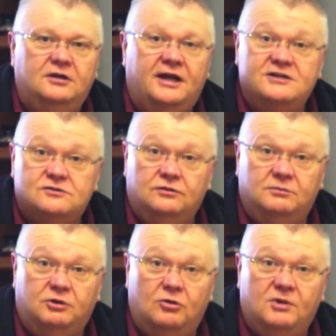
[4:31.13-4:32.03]
high school
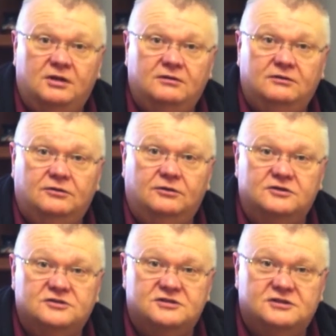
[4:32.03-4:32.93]
diploma
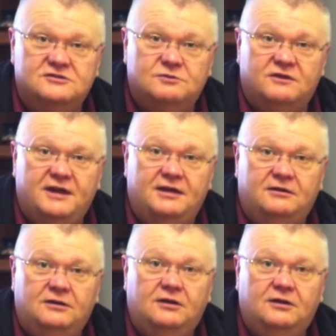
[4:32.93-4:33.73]
or assistance with that,